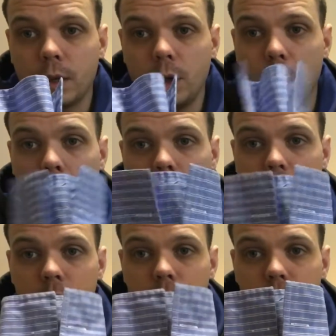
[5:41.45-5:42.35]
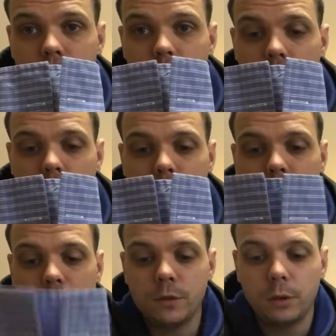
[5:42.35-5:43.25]
No buttons,
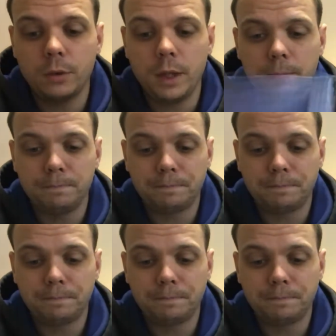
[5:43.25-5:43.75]
cufflinks only.